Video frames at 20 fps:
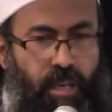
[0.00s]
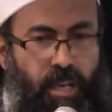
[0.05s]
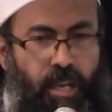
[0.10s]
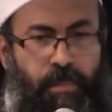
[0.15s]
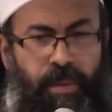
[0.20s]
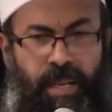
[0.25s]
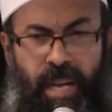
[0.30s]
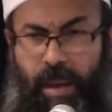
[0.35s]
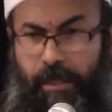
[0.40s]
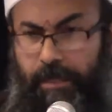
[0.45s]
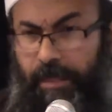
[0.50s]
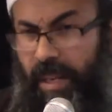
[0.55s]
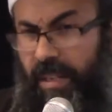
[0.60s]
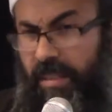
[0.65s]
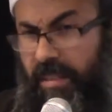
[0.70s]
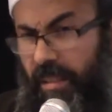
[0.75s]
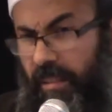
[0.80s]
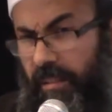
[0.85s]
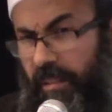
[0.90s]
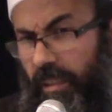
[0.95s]
Ibn
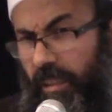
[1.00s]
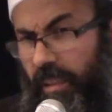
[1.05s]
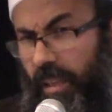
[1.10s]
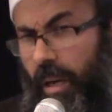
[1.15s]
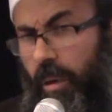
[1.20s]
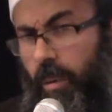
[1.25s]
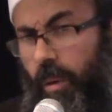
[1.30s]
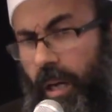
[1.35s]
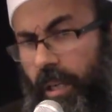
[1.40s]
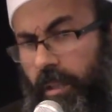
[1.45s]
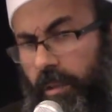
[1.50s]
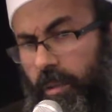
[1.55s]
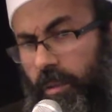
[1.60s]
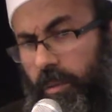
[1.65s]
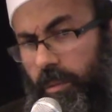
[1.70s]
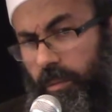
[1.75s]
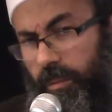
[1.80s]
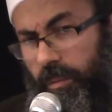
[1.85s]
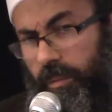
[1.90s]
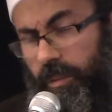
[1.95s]
Abbas radiallahu
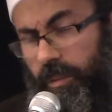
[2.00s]
anhu,